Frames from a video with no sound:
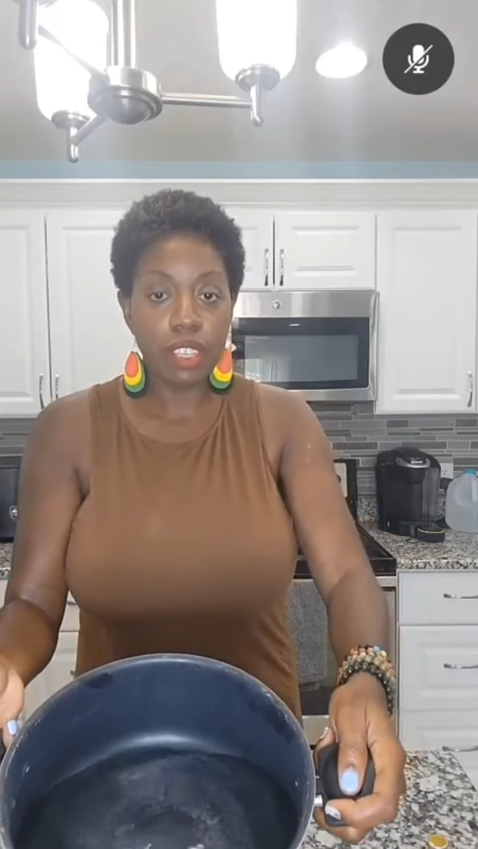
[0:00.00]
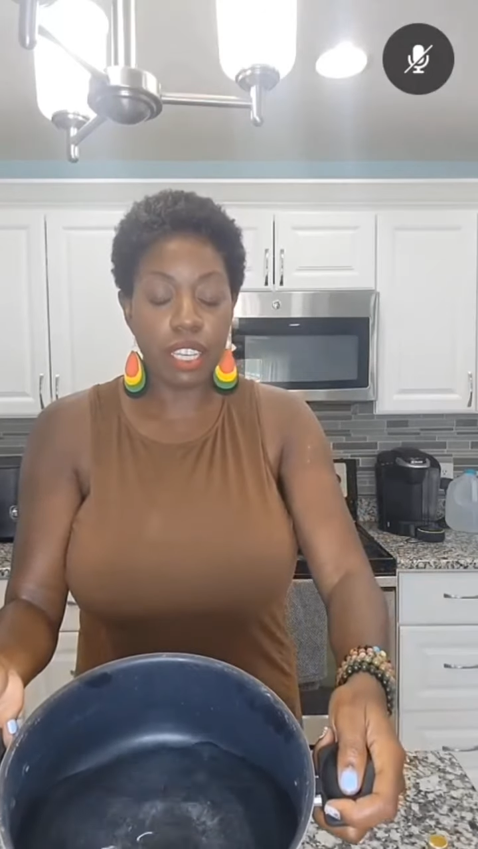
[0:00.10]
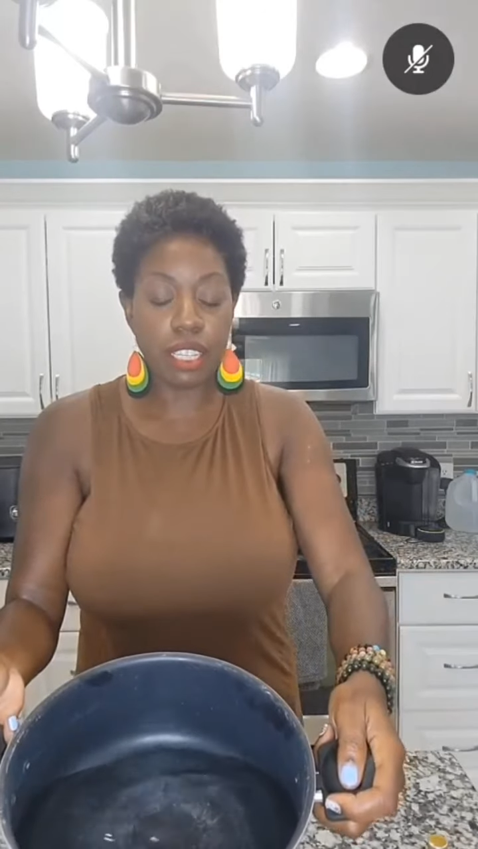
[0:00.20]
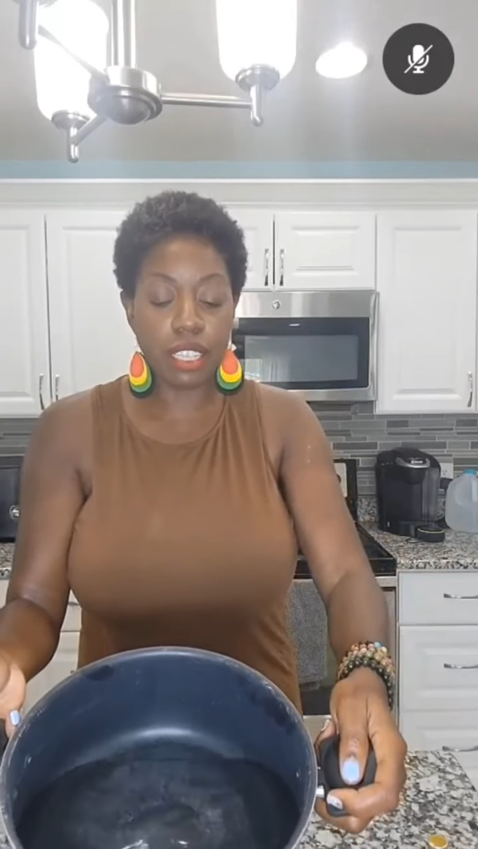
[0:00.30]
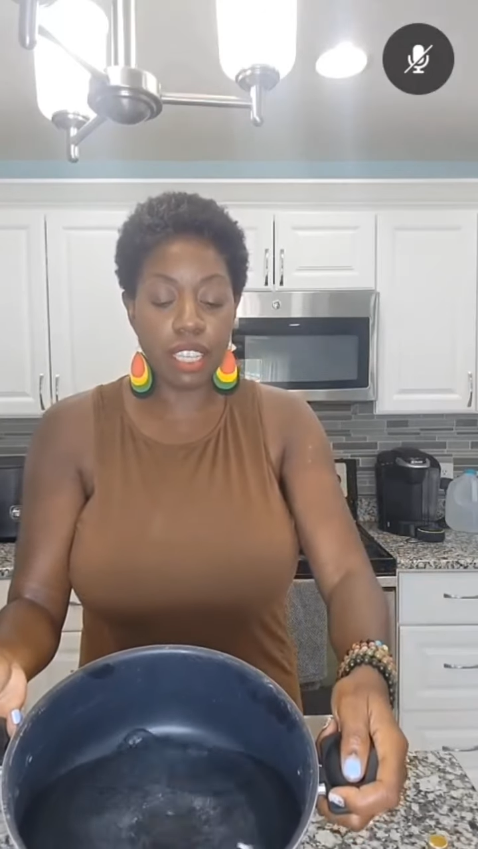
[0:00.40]

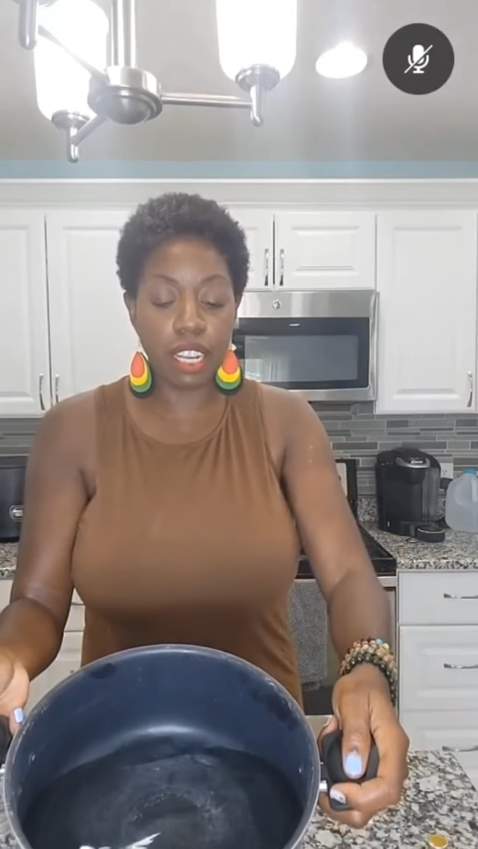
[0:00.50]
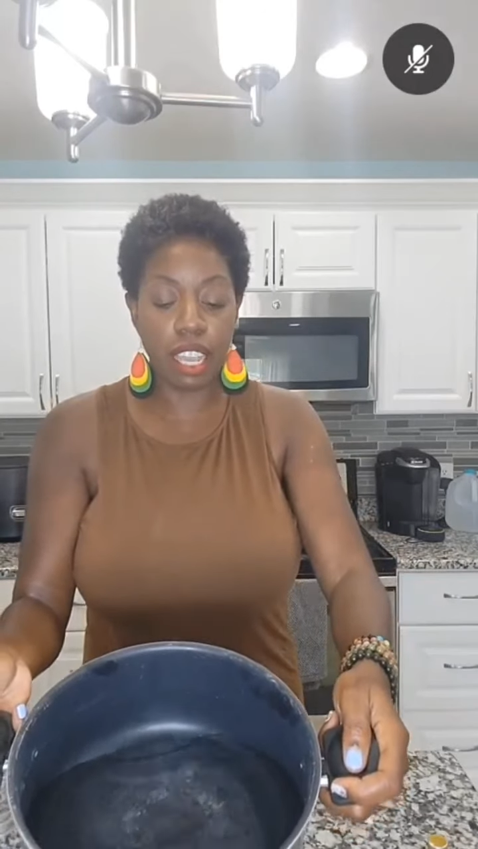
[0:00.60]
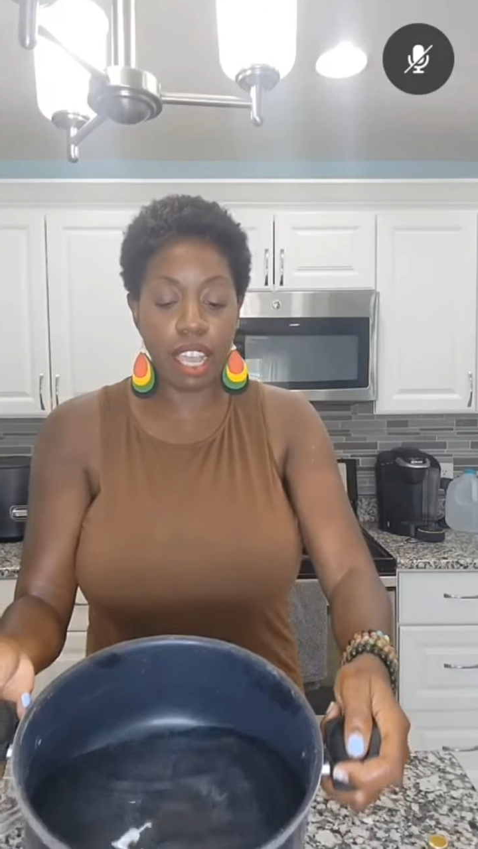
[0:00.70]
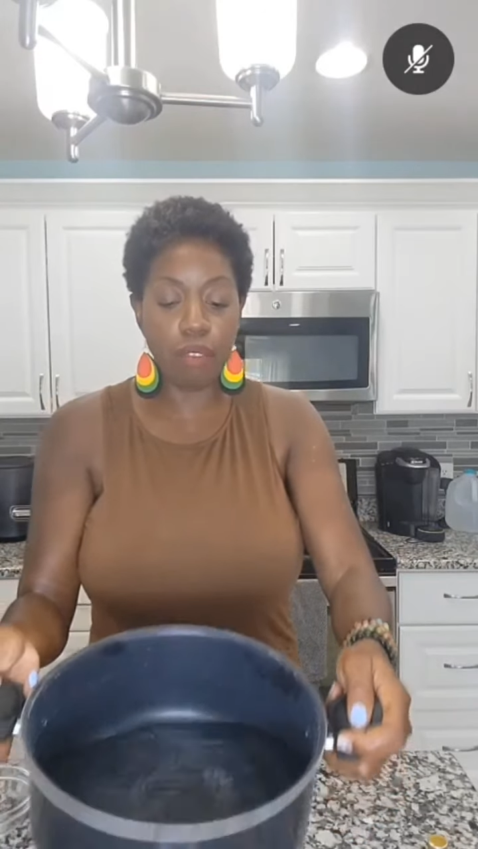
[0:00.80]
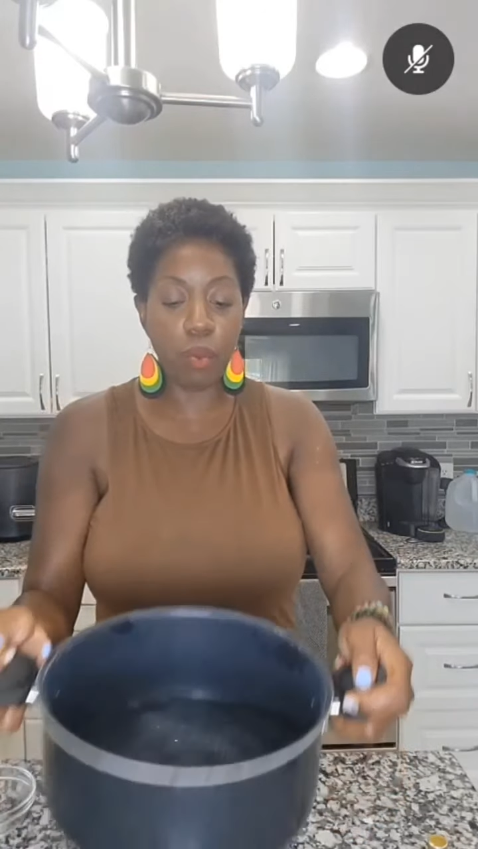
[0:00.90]
add.
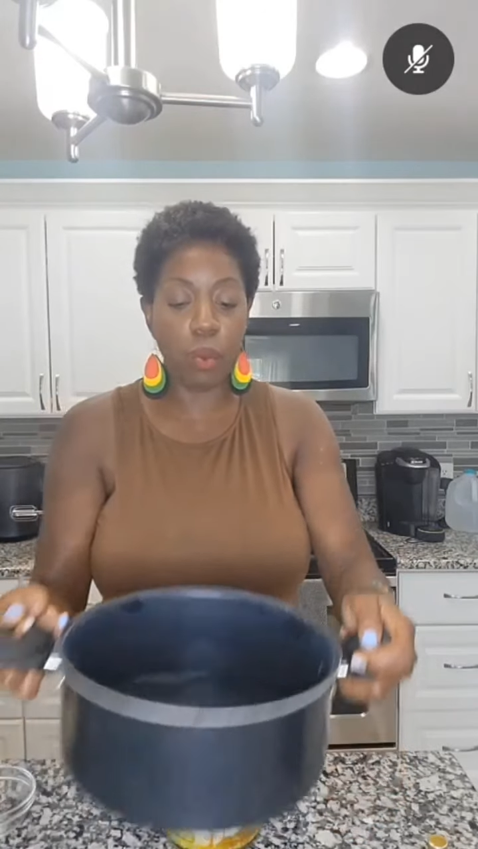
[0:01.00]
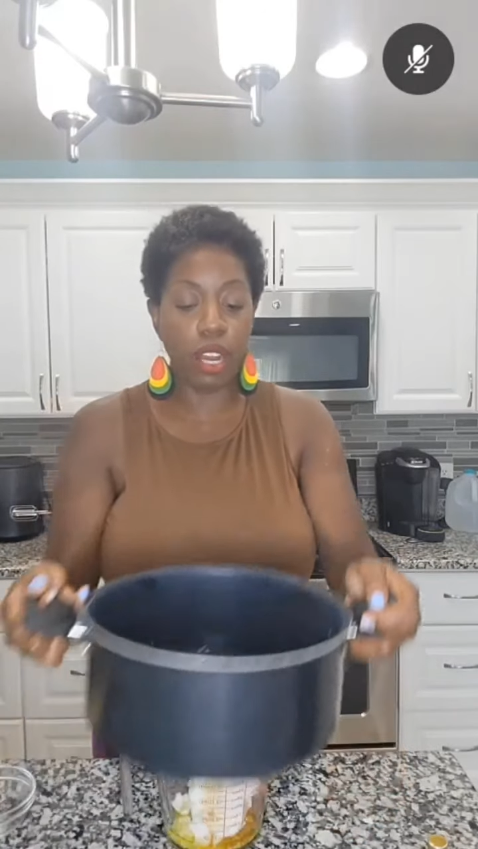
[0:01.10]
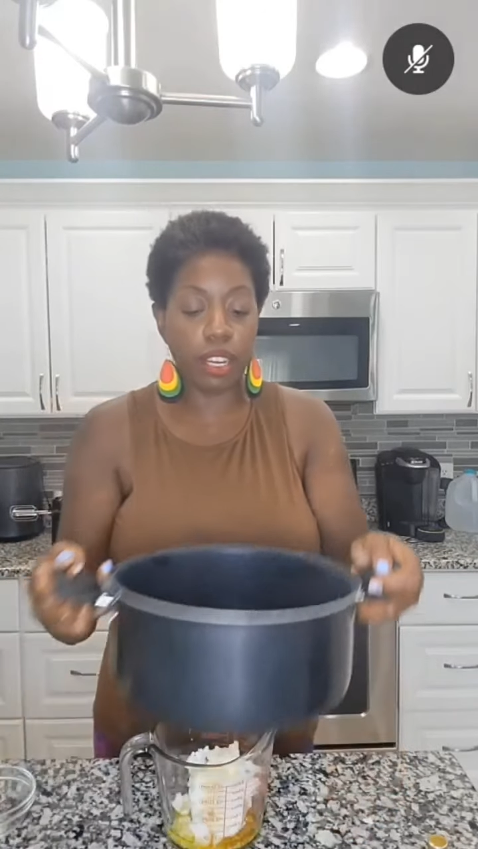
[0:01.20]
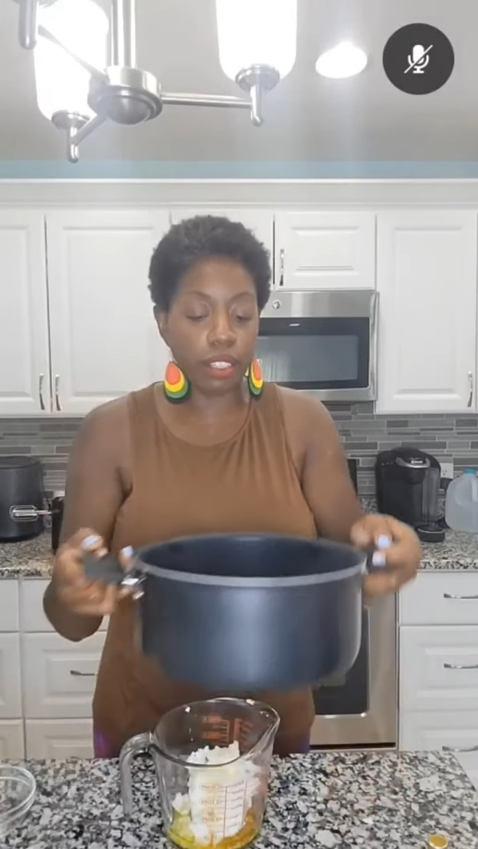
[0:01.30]
Next, I'm going